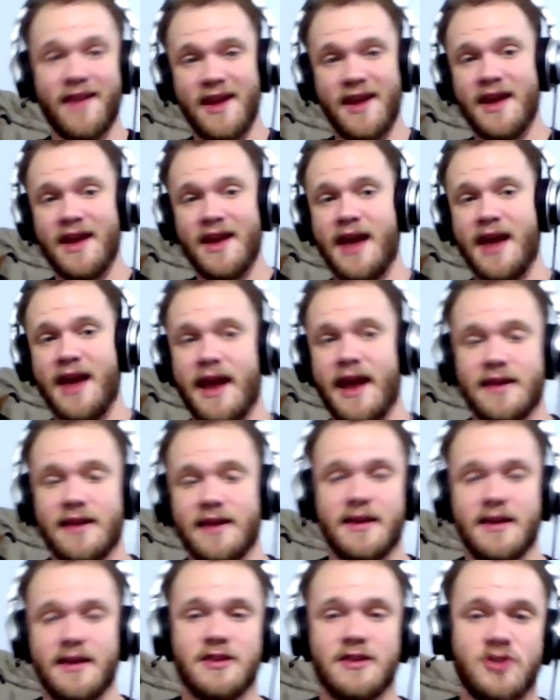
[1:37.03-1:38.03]
And
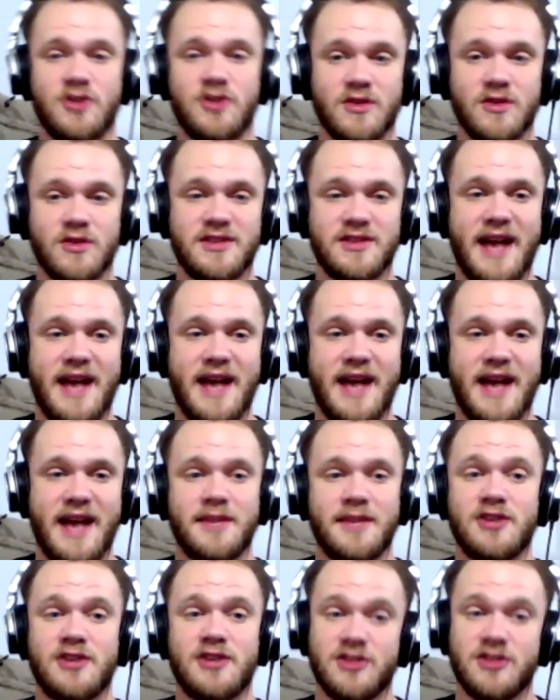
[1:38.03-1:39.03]
George's
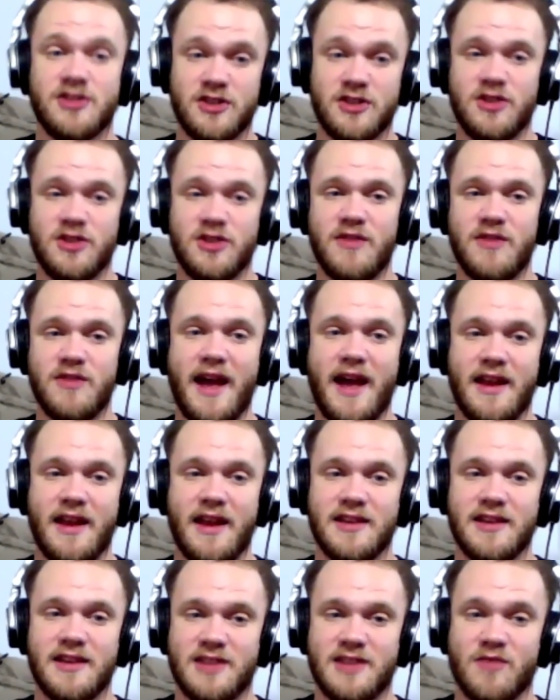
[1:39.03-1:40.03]
adaptation to do that
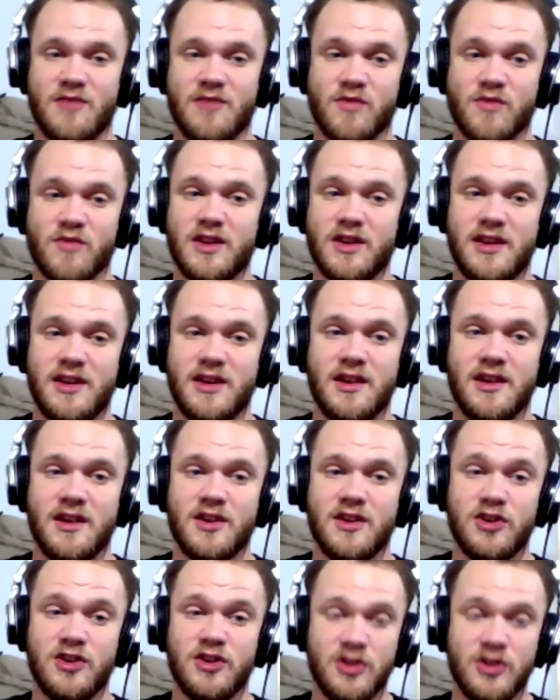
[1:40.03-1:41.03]
is a really
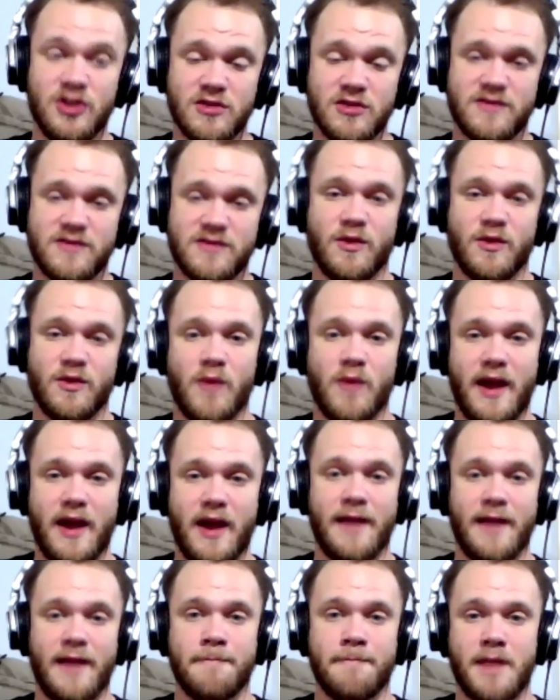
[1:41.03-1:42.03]
useful
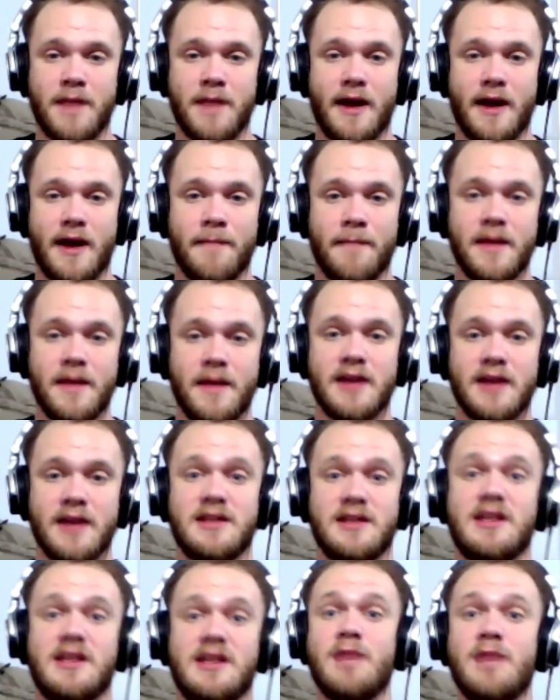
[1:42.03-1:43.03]
way to
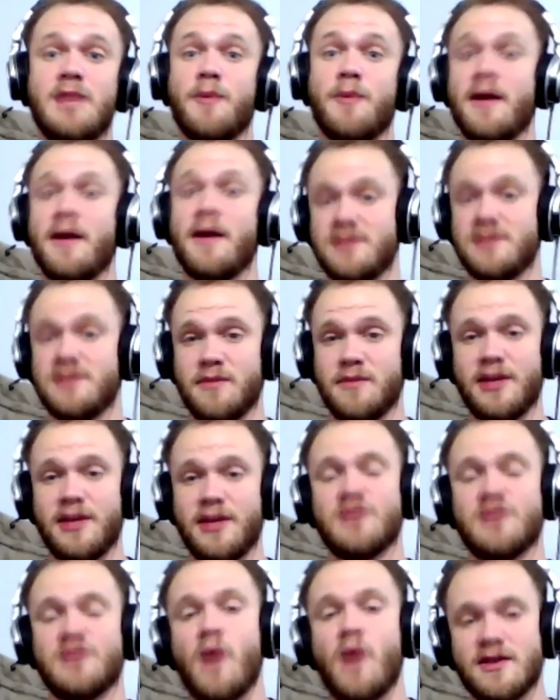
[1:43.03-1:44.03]
keep your pouches in
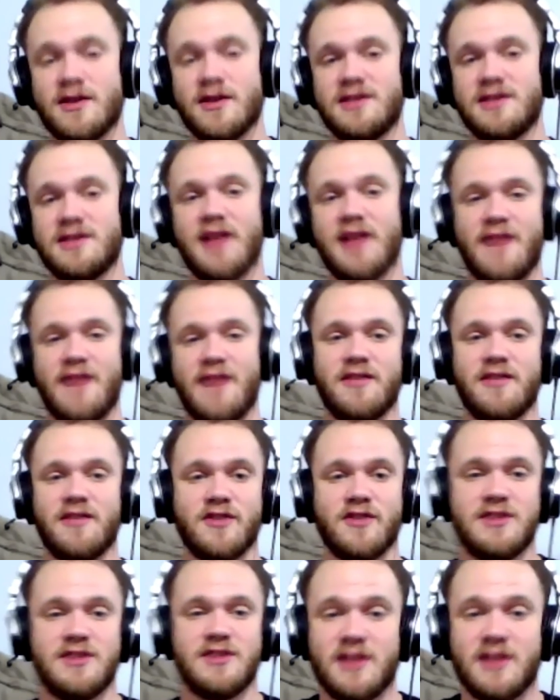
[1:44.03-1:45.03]
place while still having the
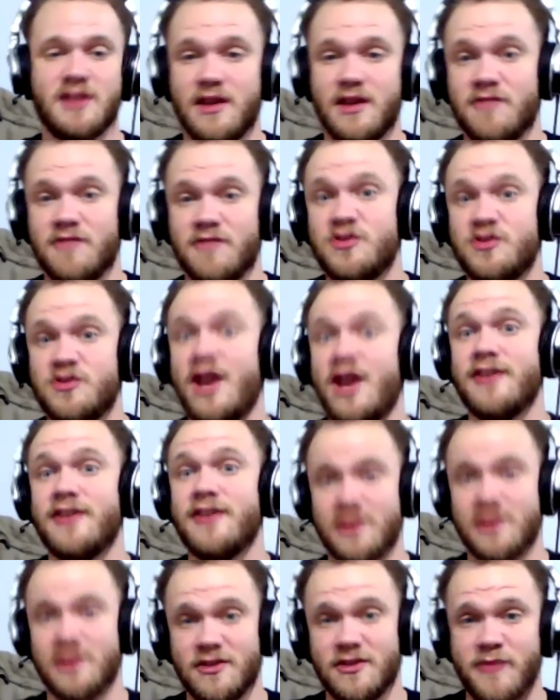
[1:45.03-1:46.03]
versatility of
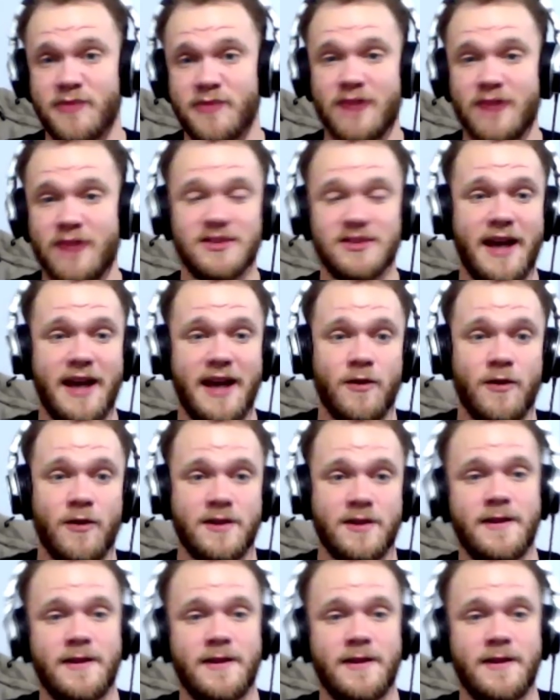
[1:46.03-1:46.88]
changing those pouches out.